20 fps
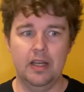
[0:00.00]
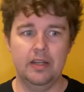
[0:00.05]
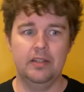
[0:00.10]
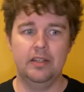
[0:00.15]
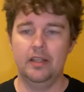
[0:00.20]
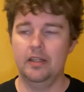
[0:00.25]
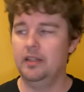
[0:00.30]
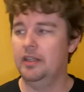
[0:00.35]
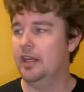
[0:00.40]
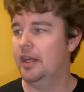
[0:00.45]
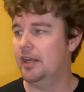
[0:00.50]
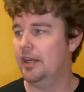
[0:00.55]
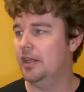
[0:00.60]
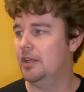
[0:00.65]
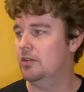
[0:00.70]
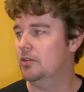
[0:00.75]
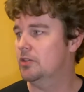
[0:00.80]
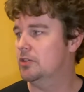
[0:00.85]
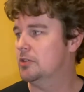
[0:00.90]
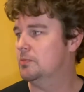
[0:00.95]
get
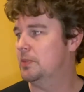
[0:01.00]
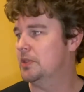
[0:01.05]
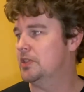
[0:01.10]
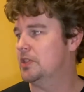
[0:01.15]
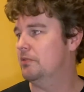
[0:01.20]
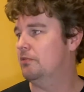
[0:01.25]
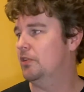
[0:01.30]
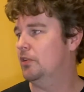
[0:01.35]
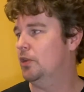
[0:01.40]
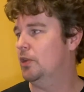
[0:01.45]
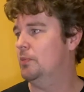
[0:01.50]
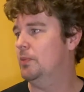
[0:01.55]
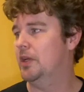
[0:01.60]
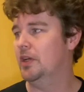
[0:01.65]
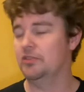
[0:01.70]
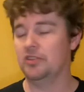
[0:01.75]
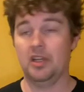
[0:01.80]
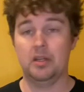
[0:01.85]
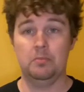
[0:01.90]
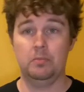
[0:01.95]
it specifically
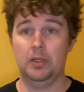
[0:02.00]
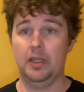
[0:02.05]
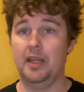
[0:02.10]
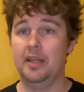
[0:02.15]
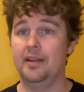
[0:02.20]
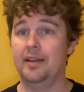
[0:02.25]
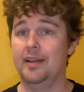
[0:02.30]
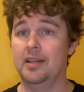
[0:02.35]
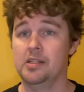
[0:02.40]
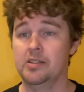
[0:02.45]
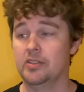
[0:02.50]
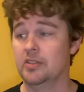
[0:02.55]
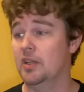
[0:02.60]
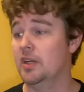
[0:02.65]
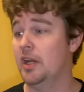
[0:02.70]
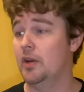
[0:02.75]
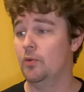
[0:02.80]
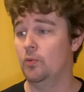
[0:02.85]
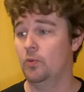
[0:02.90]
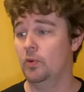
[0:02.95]
because I'd played his and
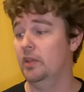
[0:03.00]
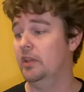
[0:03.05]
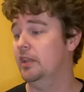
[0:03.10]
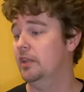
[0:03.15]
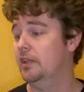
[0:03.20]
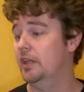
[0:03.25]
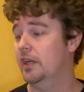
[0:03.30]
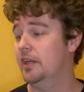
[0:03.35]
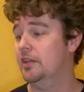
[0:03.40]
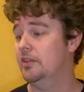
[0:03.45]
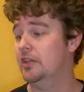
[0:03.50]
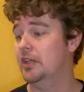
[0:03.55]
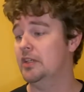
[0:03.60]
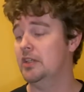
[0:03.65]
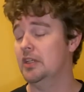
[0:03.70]
I'd really liked it.